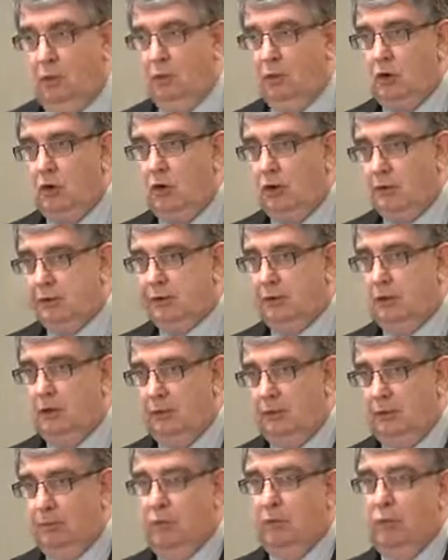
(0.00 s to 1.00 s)
cost
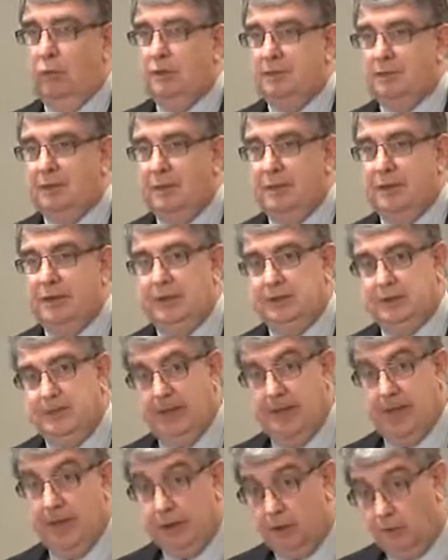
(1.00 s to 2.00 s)
of employing someone needs to
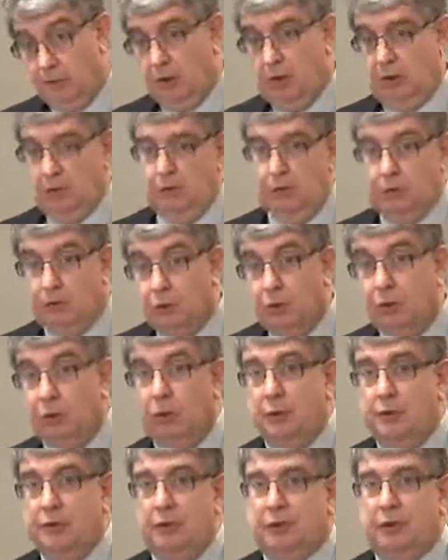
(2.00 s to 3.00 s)
be added on for
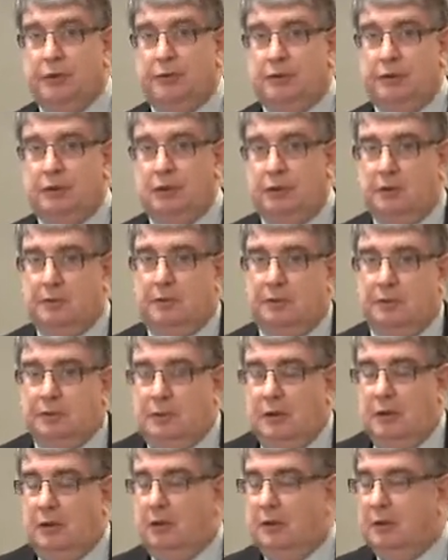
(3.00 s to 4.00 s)
all the leave entitlements
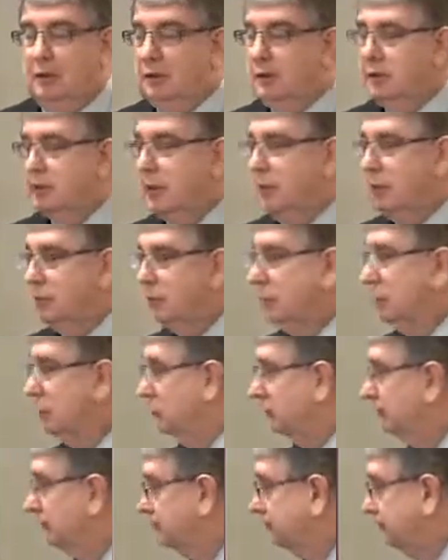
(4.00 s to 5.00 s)
they're entitled
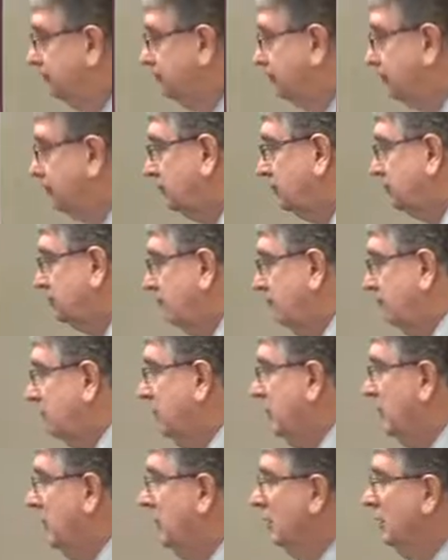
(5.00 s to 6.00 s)
to.
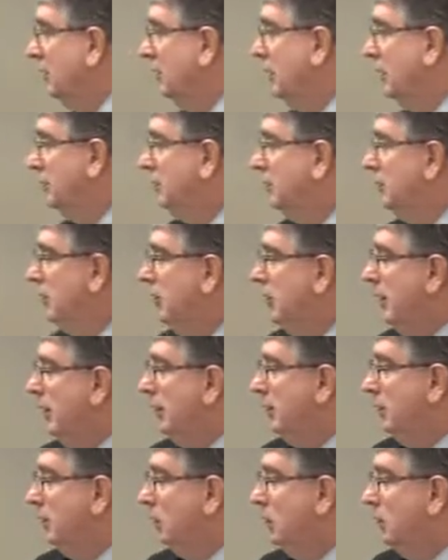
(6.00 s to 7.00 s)
There are
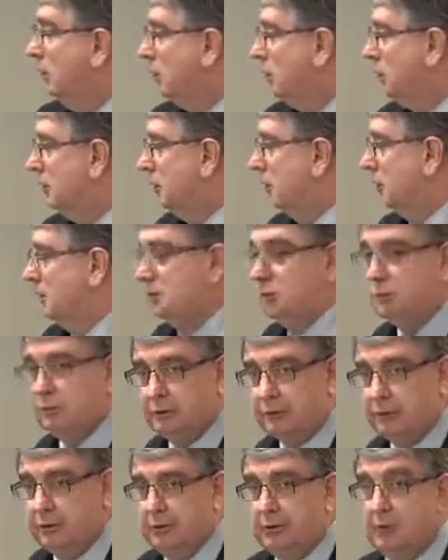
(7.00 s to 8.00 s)
other on-costs
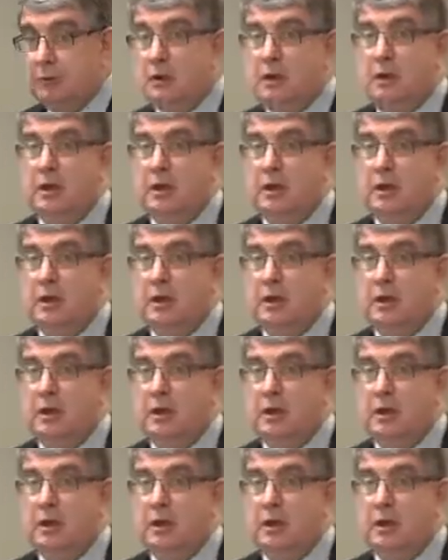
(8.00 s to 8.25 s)
also.